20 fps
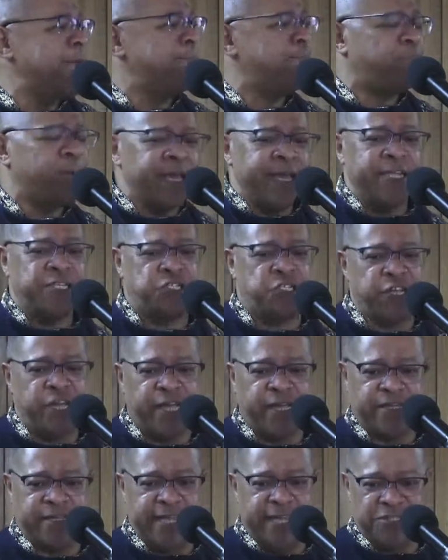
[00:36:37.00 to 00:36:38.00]
that
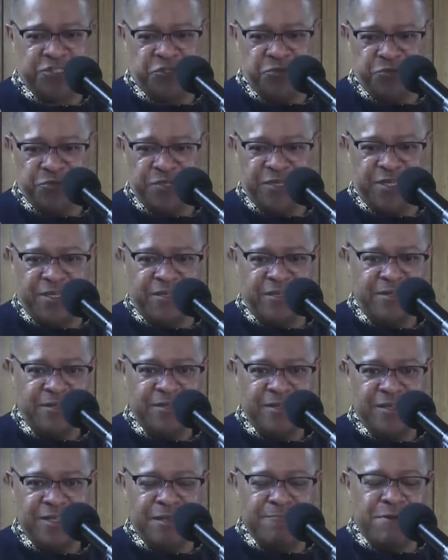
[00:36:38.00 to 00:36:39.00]
paycheck that you were getting.
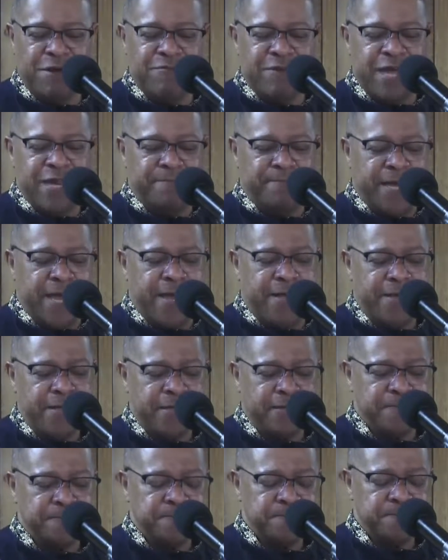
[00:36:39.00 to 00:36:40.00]
Am I right about
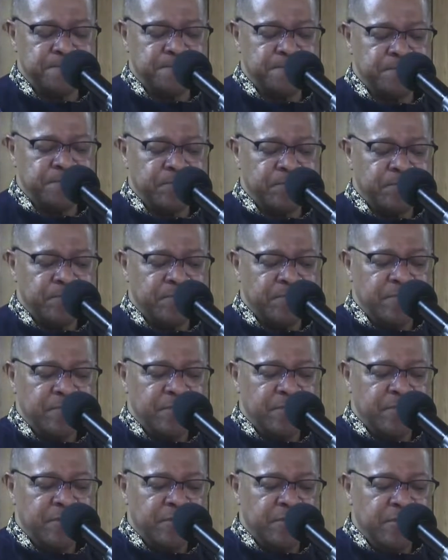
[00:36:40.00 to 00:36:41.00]

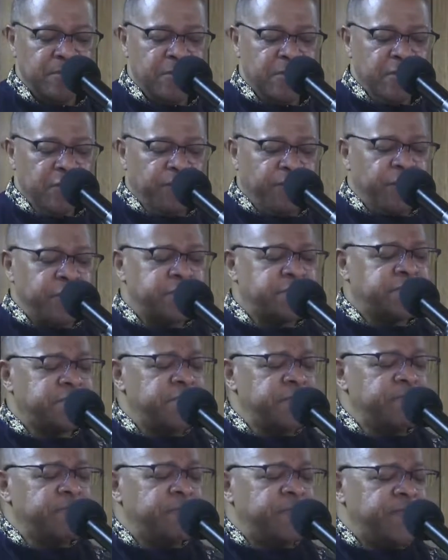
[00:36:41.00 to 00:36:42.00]
it? First
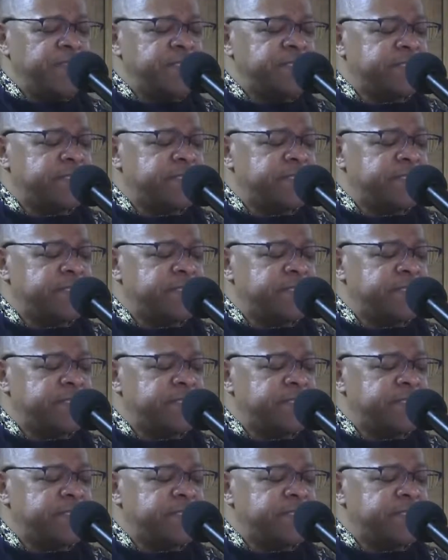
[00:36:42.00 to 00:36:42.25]
Timothy